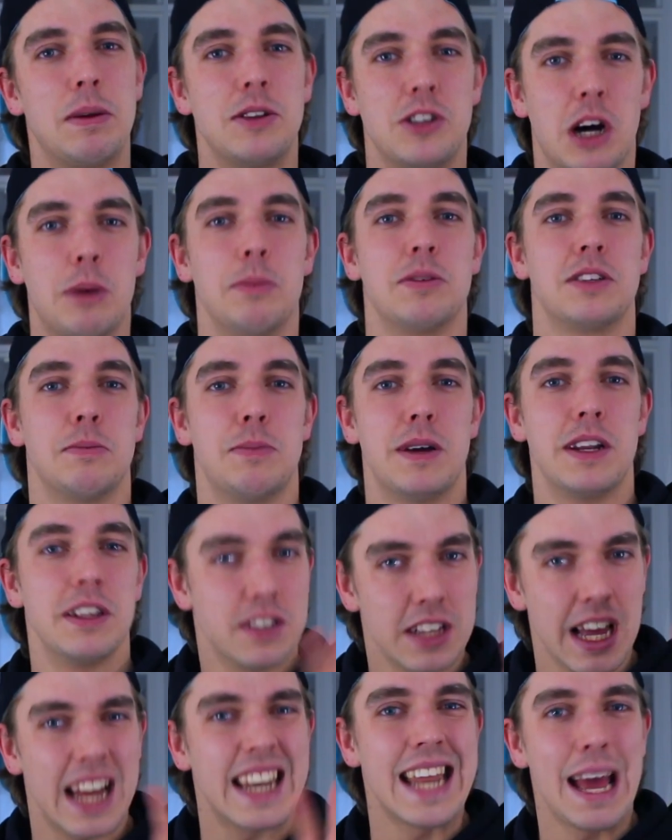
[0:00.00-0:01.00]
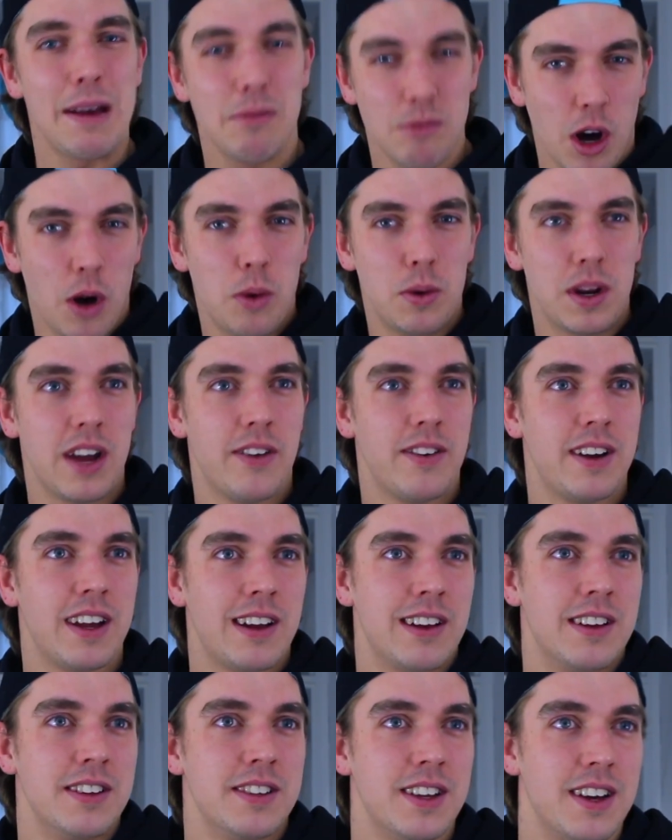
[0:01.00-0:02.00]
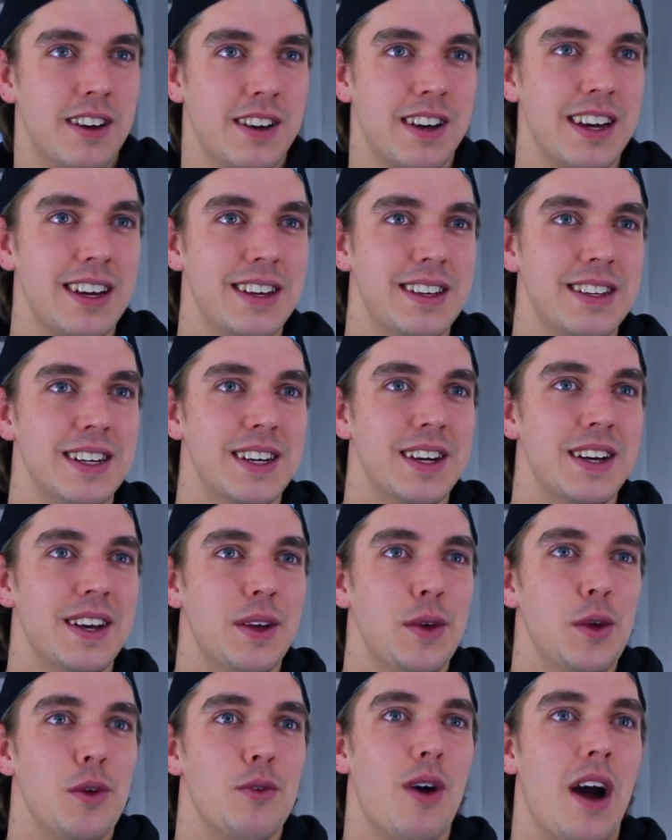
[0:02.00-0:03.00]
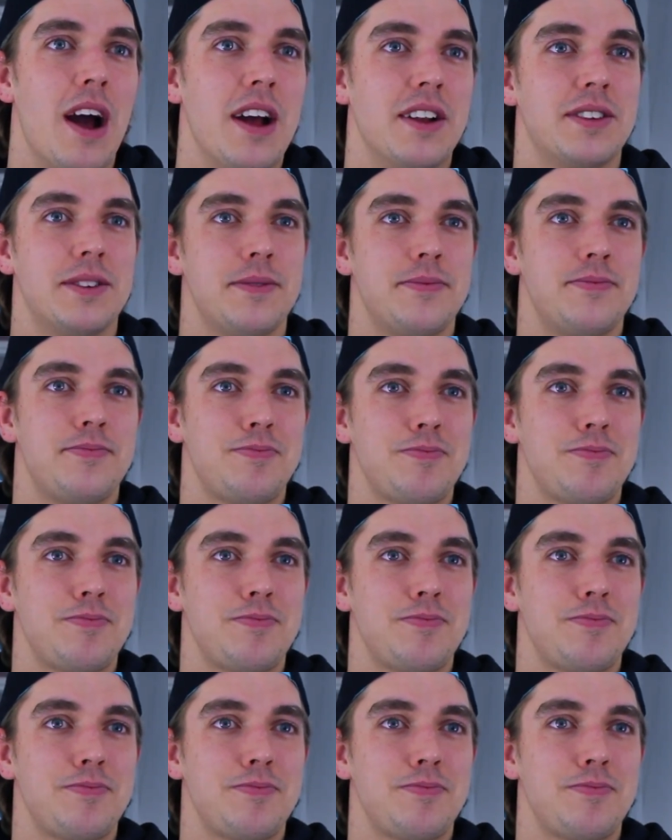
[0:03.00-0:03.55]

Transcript: pyjamas to bed. It's goddamn cold here in England, okay? Right.